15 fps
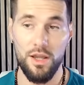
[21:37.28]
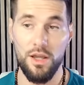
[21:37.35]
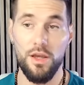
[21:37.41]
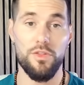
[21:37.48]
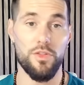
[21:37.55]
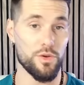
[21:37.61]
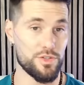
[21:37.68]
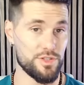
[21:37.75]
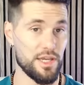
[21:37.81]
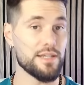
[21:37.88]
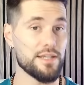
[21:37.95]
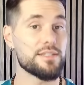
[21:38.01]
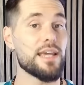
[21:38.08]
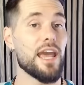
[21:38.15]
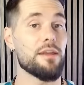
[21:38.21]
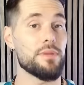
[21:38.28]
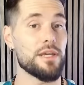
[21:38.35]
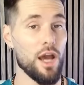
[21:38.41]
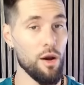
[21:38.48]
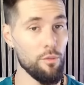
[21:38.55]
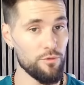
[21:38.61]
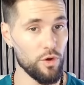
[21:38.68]
Those things can be
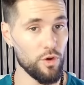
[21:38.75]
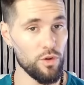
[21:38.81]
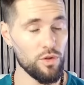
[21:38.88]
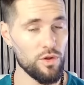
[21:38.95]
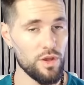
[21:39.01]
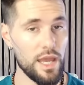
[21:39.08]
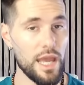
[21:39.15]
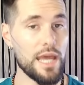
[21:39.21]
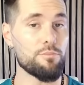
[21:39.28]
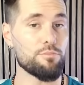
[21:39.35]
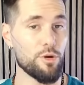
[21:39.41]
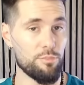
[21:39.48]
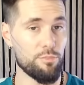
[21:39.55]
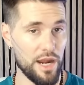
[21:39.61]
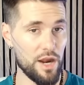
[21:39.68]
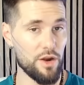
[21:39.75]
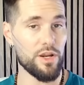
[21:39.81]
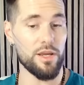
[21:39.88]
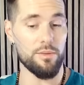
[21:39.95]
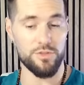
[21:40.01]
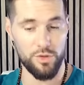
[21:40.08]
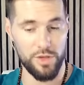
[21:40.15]
helpful and prepare
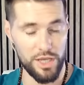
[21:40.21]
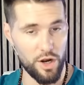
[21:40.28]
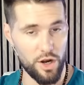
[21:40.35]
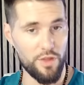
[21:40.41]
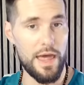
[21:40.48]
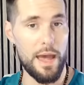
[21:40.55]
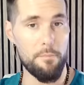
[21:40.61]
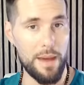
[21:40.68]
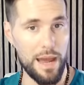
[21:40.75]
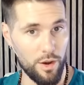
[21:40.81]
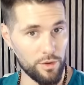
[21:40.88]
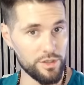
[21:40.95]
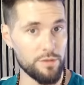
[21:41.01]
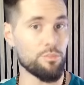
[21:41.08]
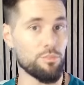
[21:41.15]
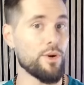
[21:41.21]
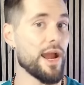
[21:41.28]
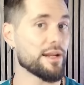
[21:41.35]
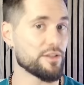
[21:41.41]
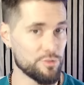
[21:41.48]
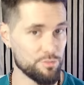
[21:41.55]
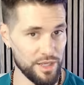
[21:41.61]
him to get on that mound and
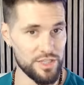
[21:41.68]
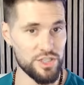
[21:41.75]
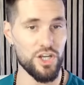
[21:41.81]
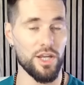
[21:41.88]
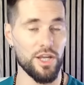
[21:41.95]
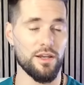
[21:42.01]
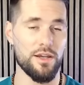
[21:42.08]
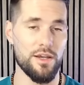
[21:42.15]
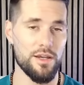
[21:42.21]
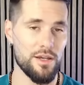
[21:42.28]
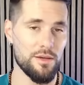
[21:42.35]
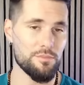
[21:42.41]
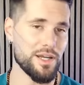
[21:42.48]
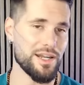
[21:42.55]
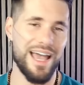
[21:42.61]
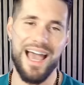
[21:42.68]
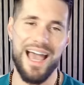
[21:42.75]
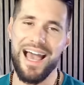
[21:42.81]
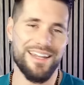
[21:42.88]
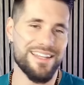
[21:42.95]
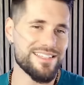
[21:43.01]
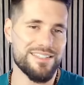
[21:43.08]
practice pitching, but
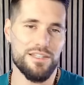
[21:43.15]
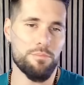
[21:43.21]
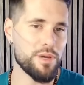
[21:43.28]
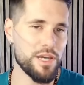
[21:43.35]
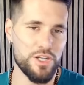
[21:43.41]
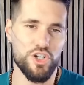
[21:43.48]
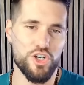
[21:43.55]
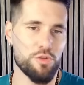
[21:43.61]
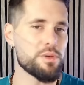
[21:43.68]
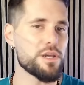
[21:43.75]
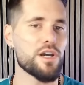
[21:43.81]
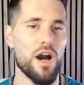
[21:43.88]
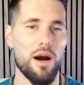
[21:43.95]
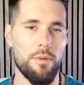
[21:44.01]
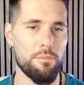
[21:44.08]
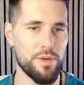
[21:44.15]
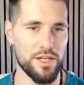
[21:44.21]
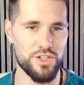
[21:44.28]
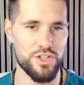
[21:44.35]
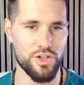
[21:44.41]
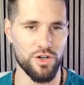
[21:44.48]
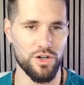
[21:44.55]
how does the pitcher become a
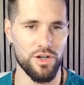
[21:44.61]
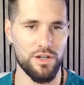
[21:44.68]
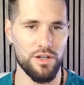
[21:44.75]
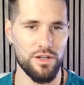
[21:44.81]
pitcher?